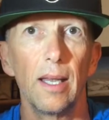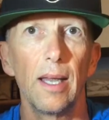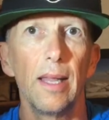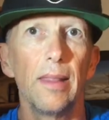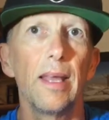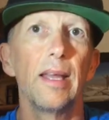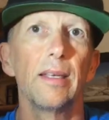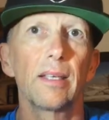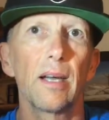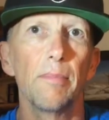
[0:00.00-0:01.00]
and
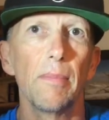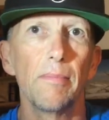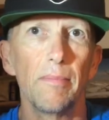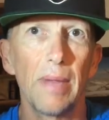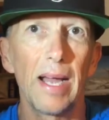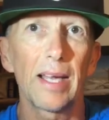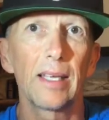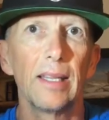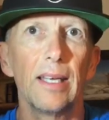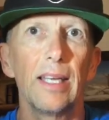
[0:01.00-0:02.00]
then come back,
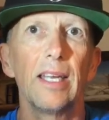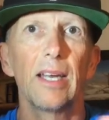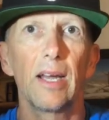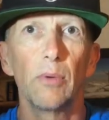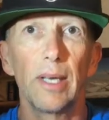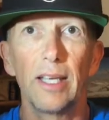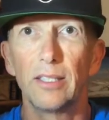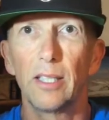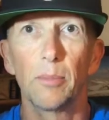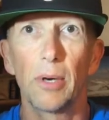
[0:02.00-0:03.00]
and then he and I would head
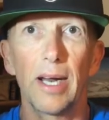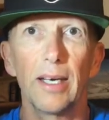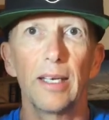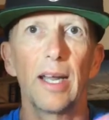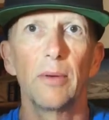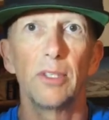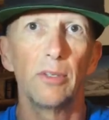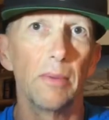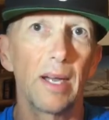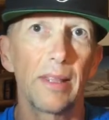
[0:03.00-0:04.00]
to the brand, and I would do
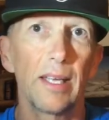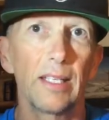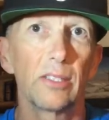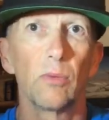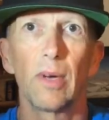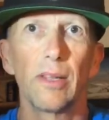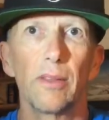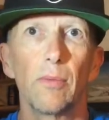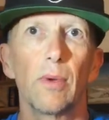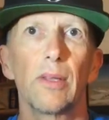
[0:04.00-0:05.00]
my things,
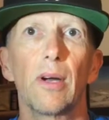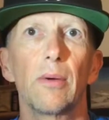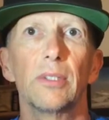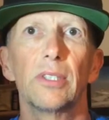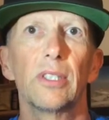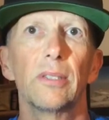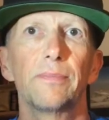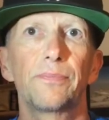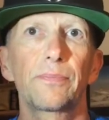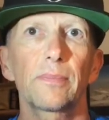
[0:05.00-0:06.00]
whether I was
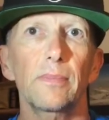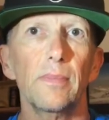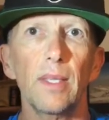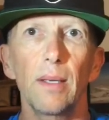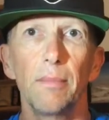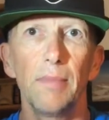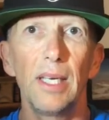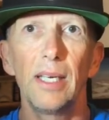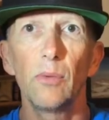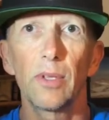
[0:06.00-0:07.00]

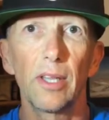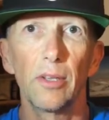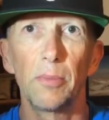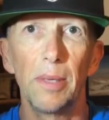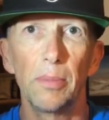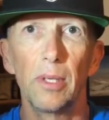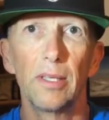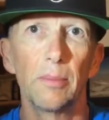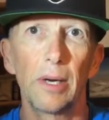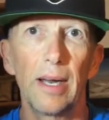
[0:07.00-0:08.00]
meeting with other people in
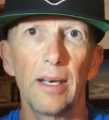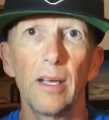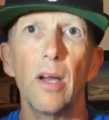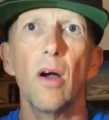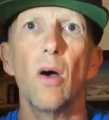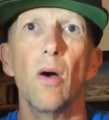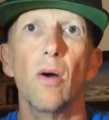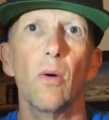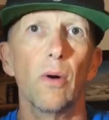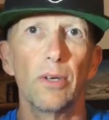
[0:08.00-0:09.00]
the brand
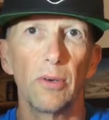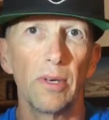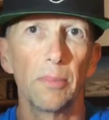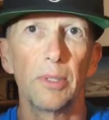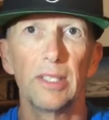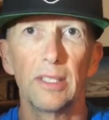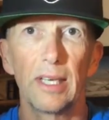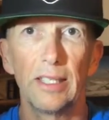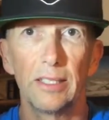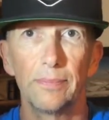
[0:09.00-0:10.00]
or doing a
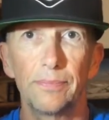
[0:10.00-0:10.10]
presentation.